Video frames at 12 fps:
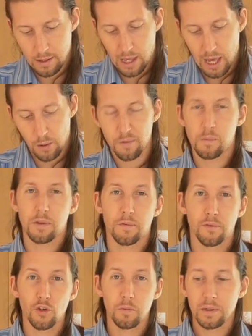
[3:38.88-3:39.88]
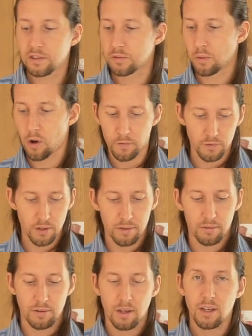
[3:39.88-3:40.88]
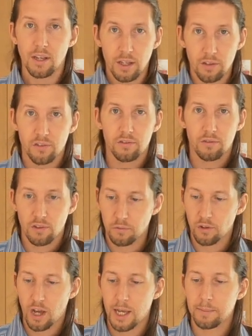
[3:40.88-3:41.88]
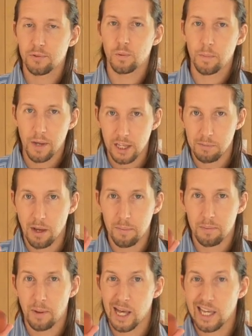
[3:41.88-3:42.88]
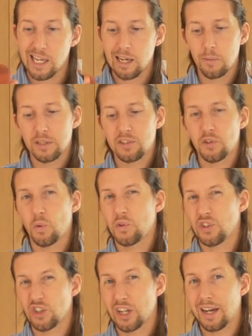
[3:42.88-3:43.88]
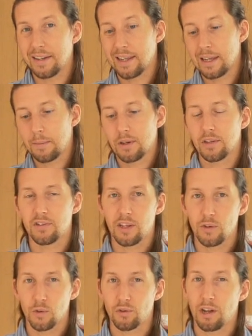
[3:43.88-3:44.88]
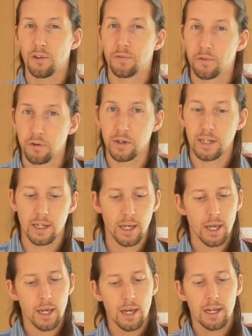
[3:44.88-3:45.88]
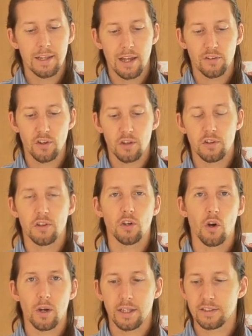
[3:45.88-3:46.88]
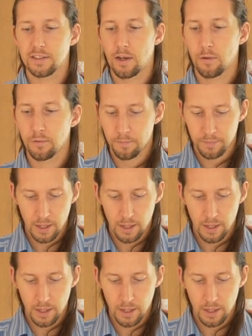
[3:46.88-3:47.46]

However, with the flumies, sometimes we pick them up by here, which isn't always a good idea because then you're transferring any of that dirt to the gong itself.